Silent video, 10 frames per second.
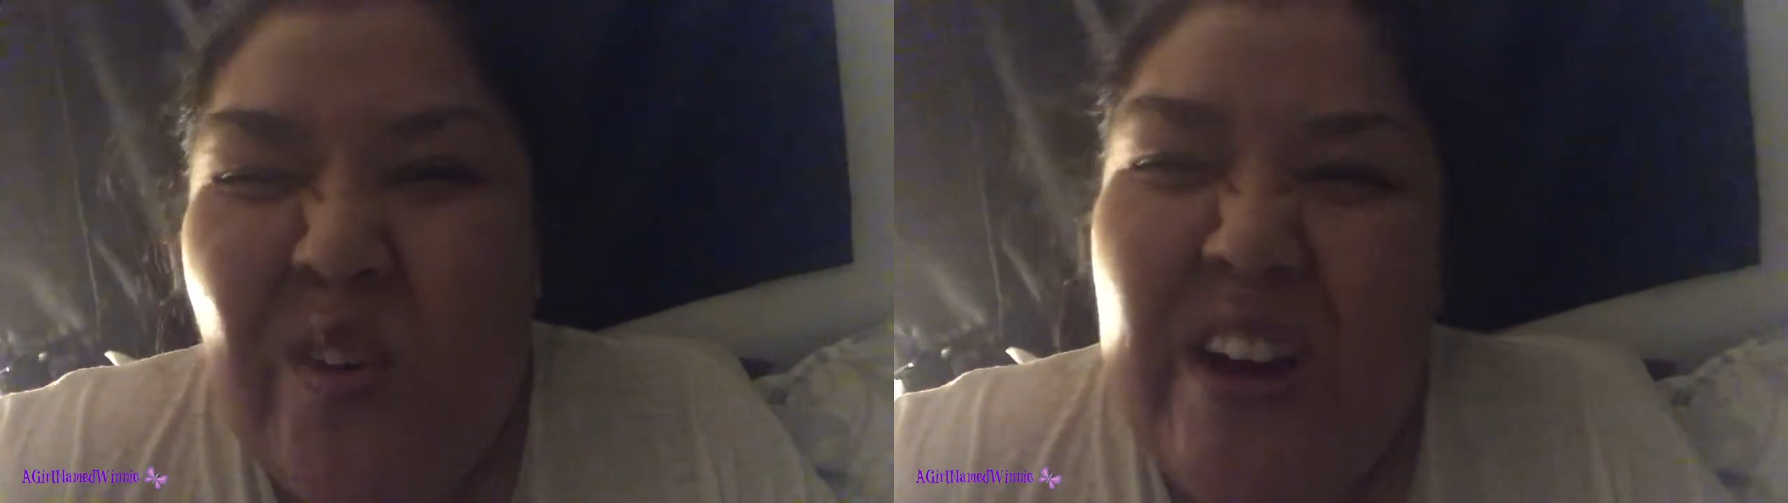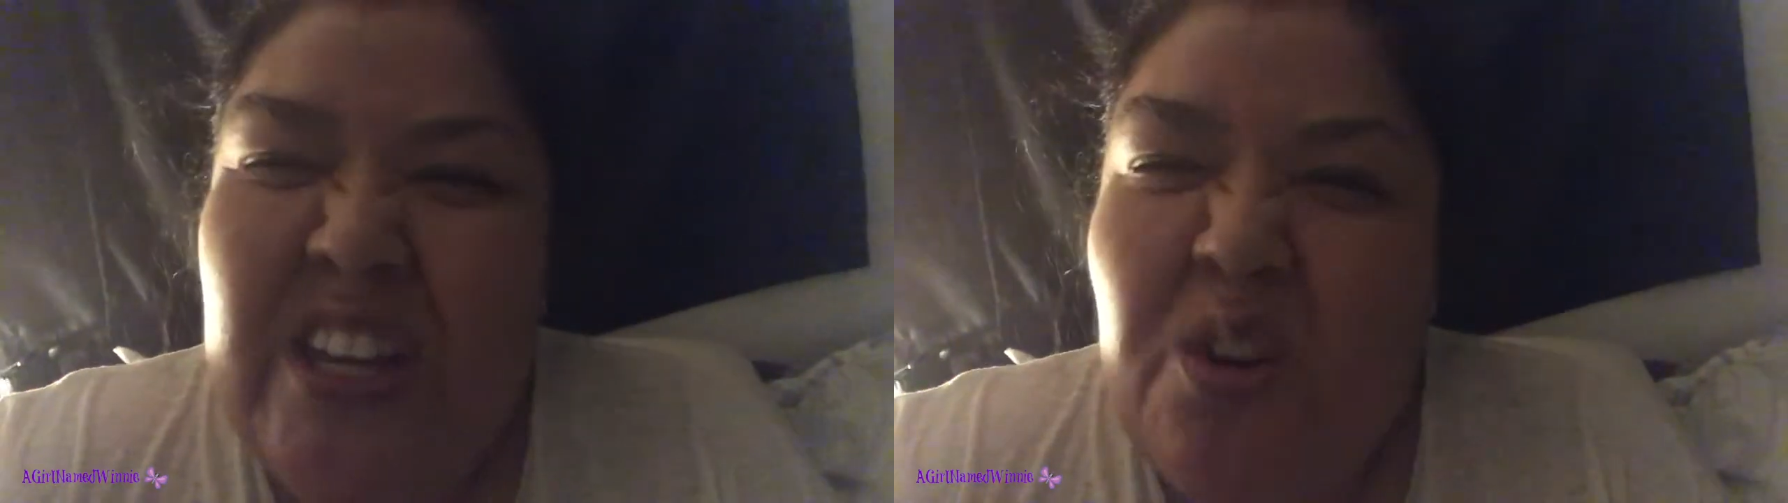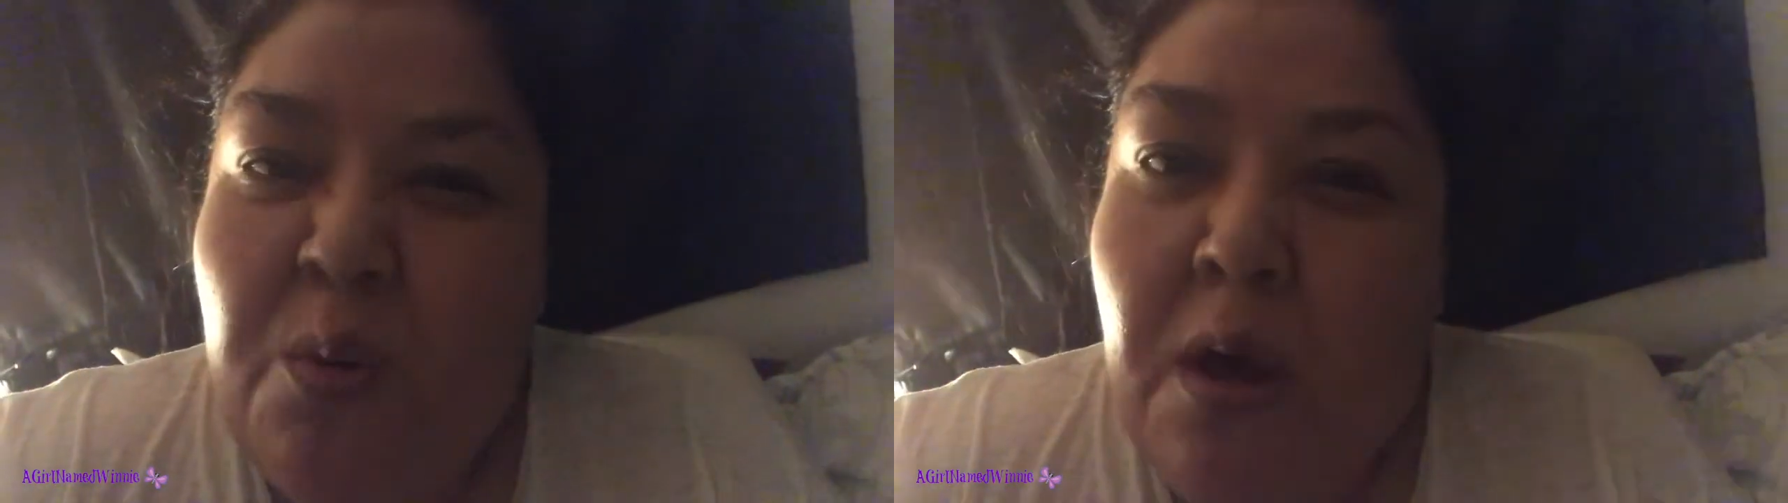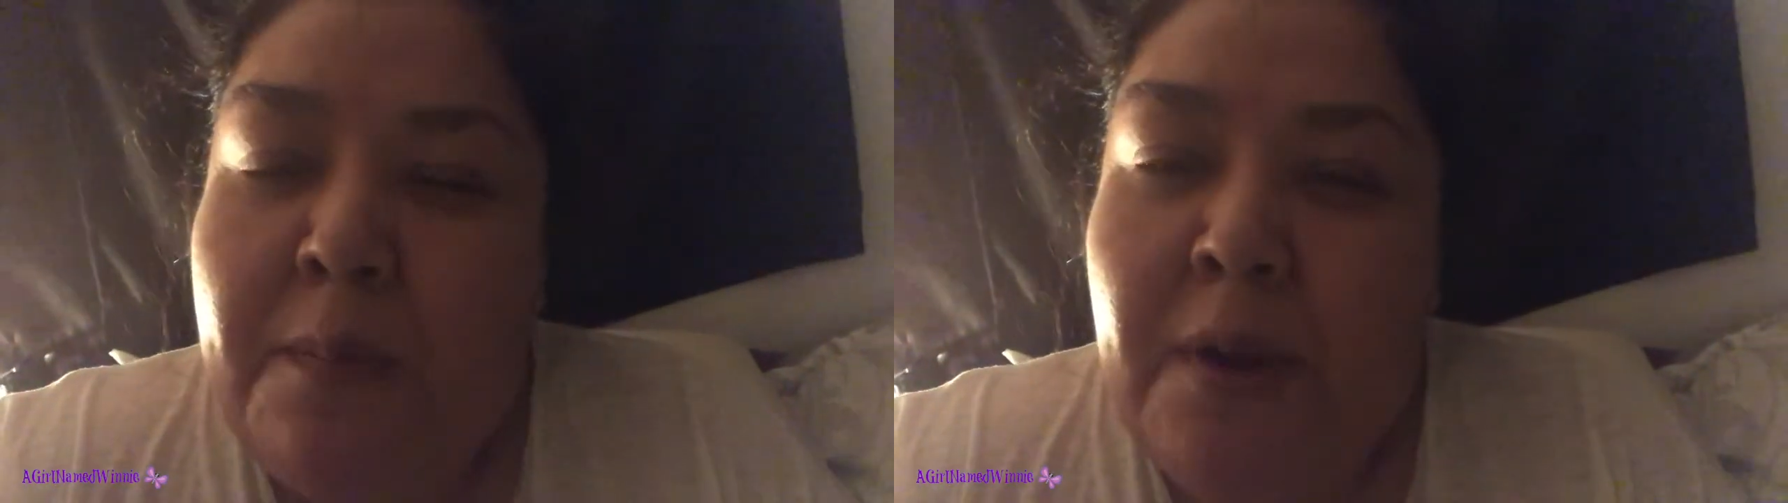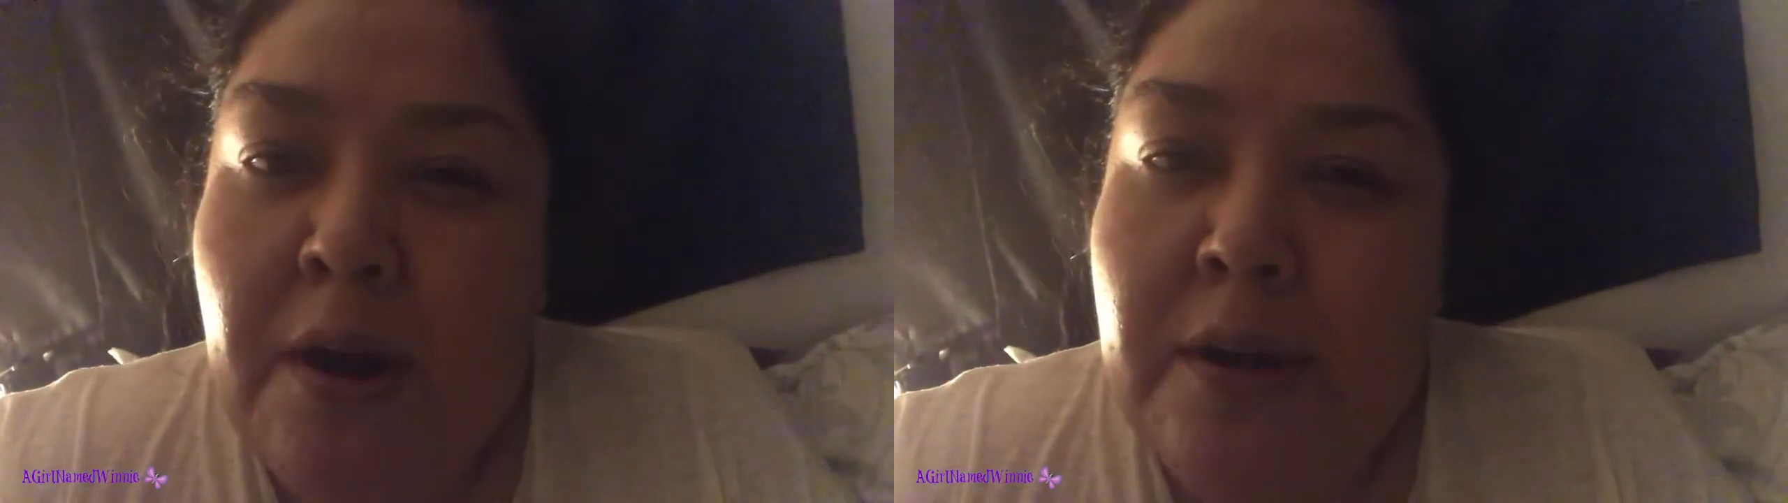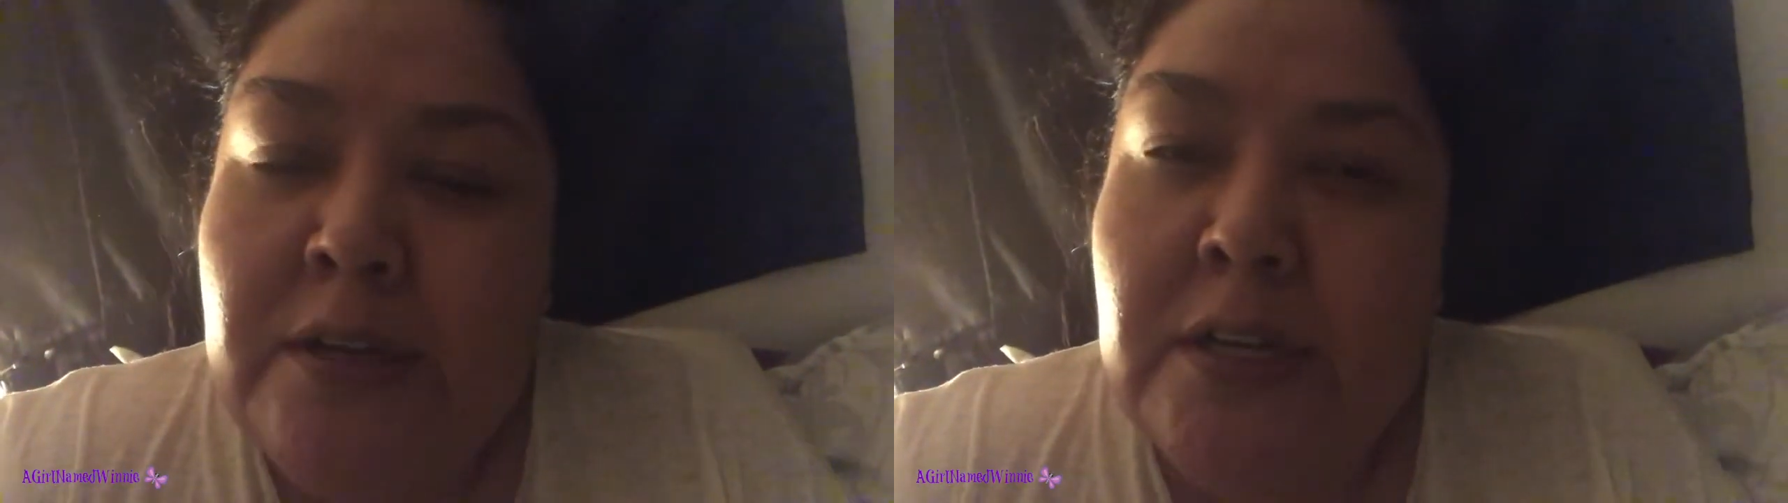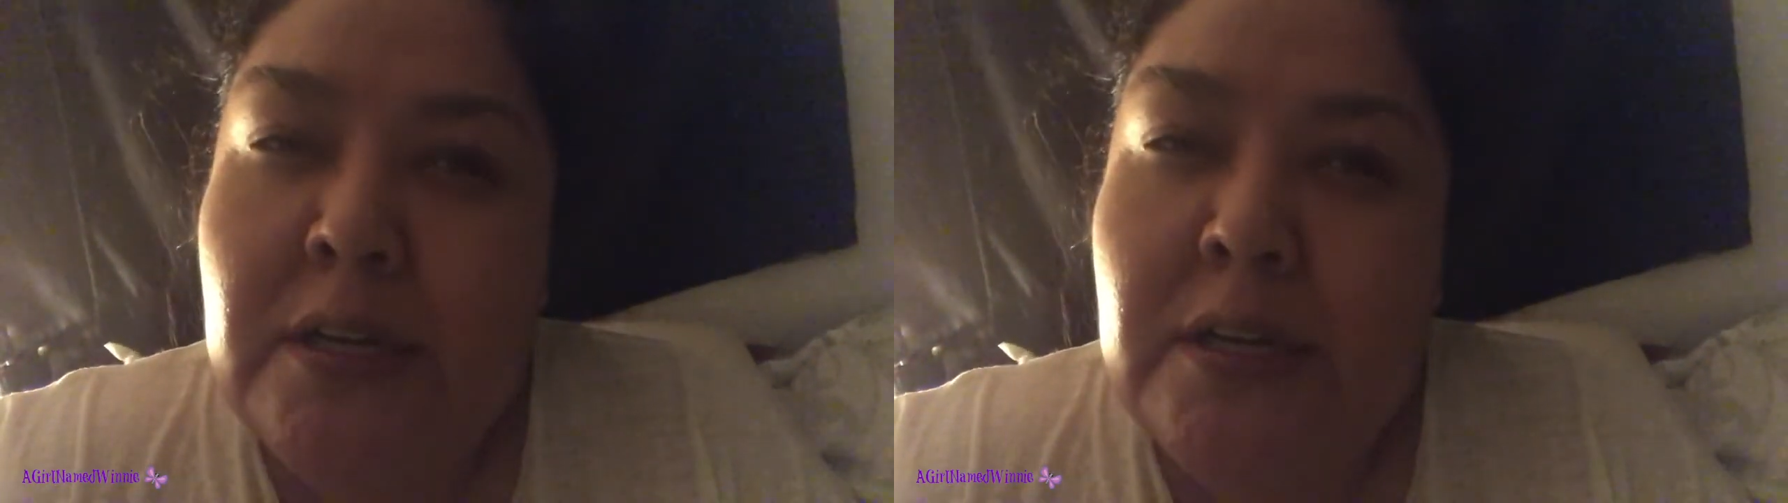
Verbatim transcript: Went to Walmart.